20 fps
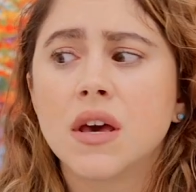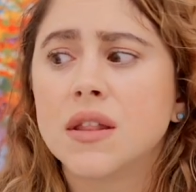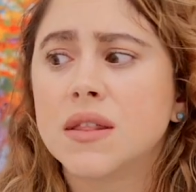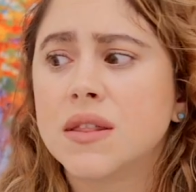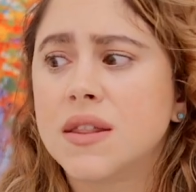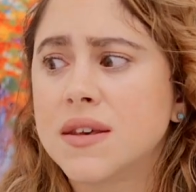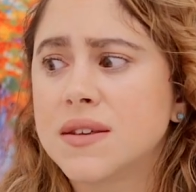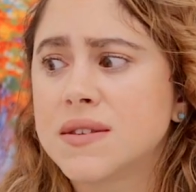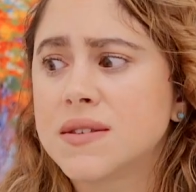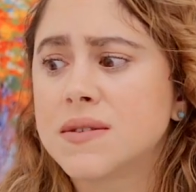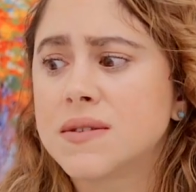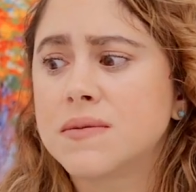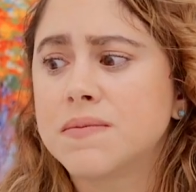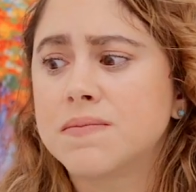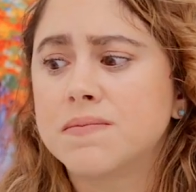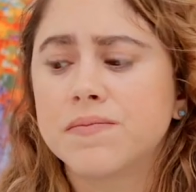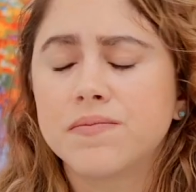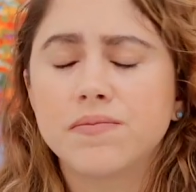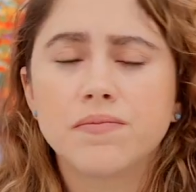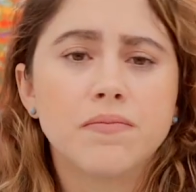this
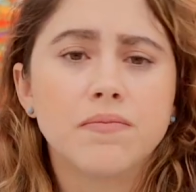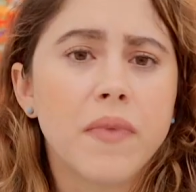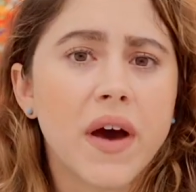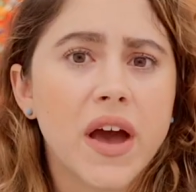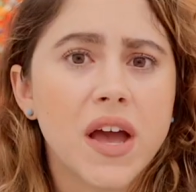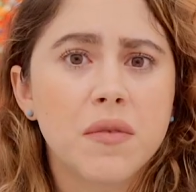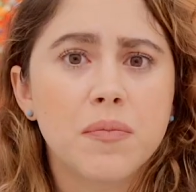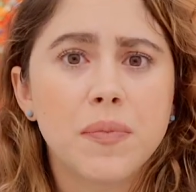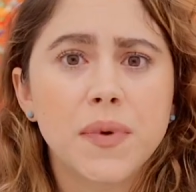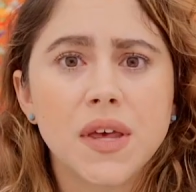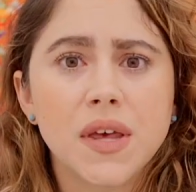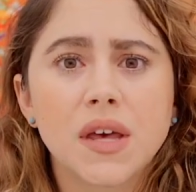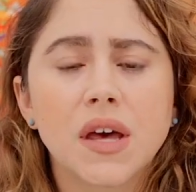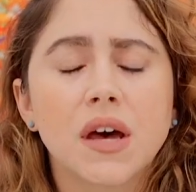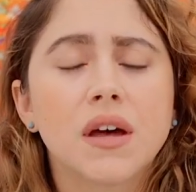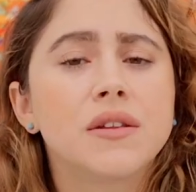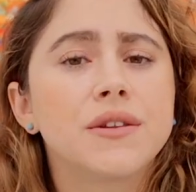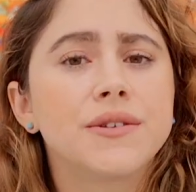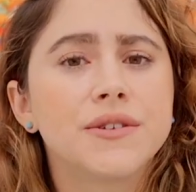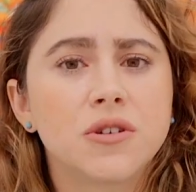might be
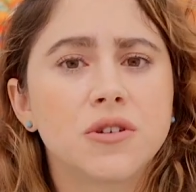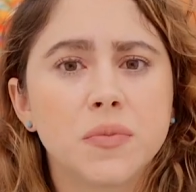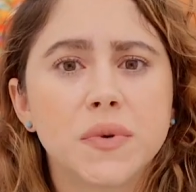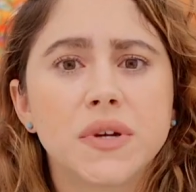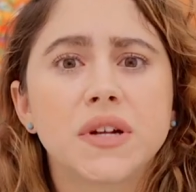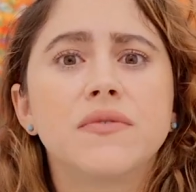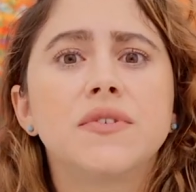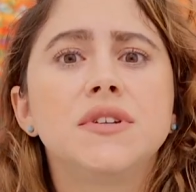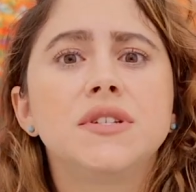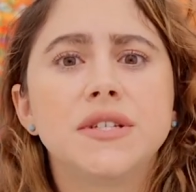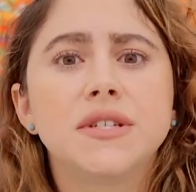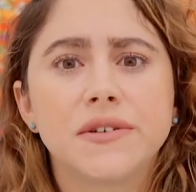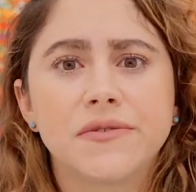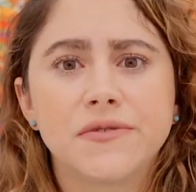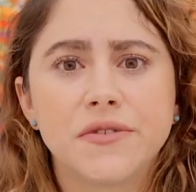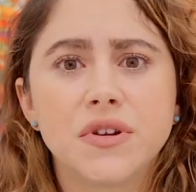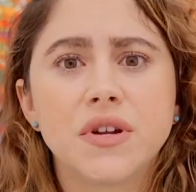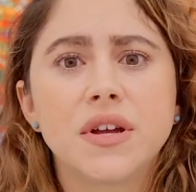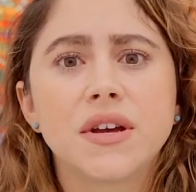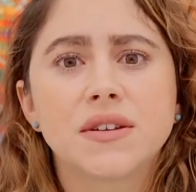a little bit of a
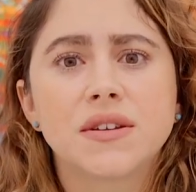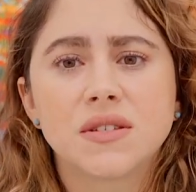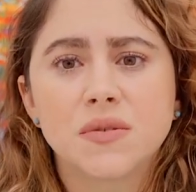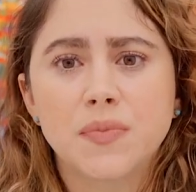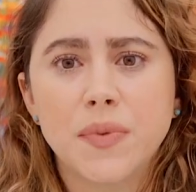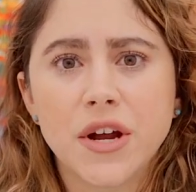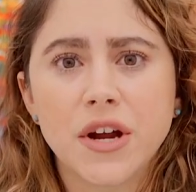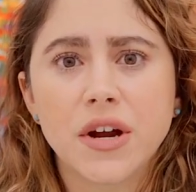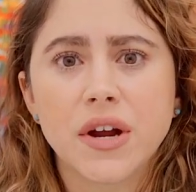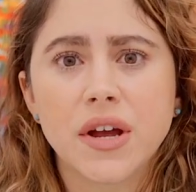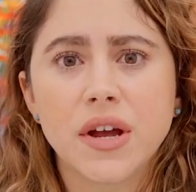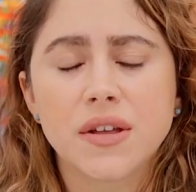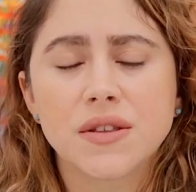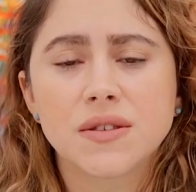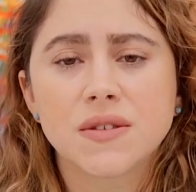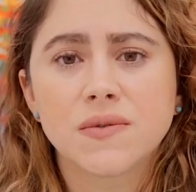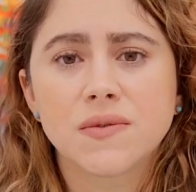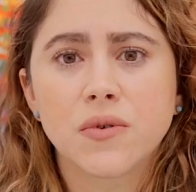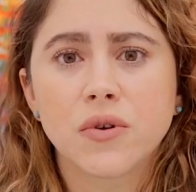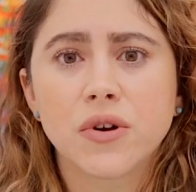different
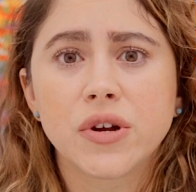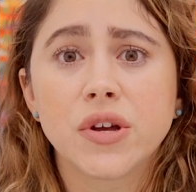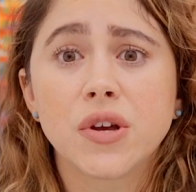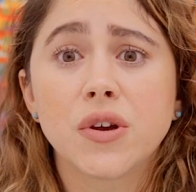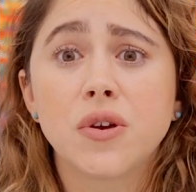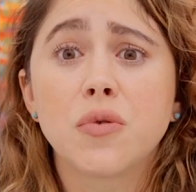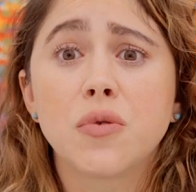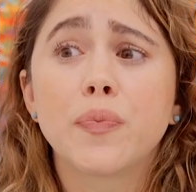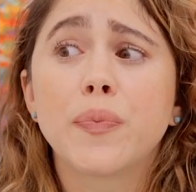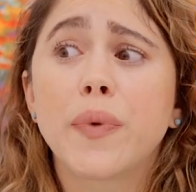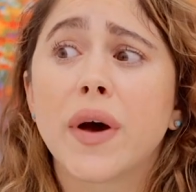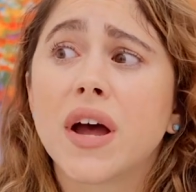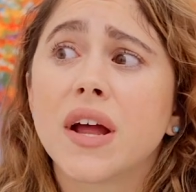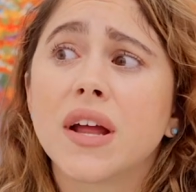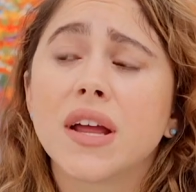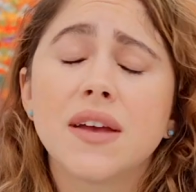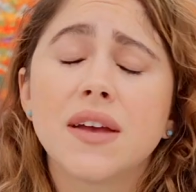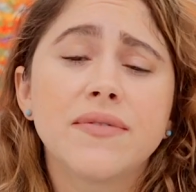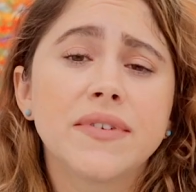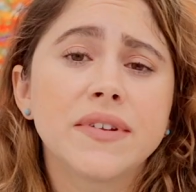experience for you,
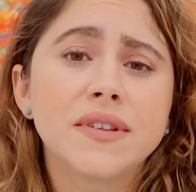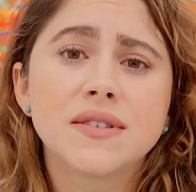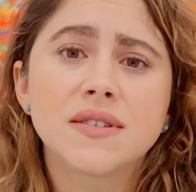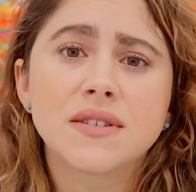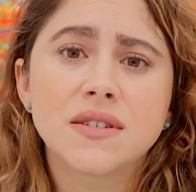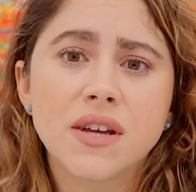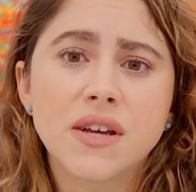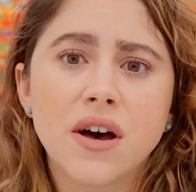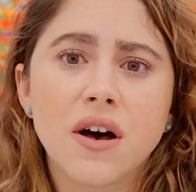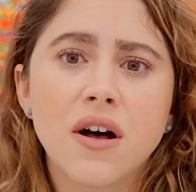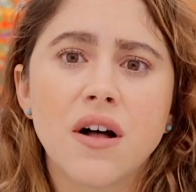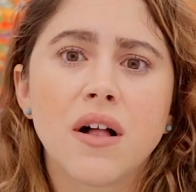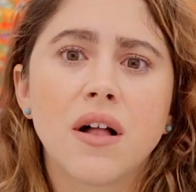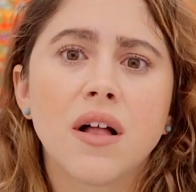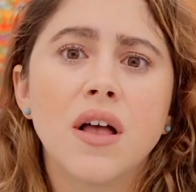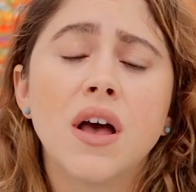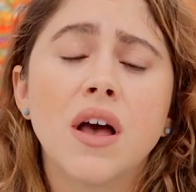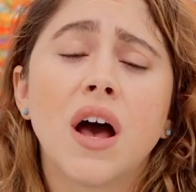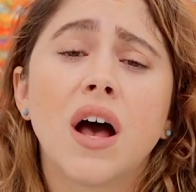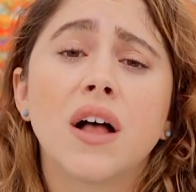but even still,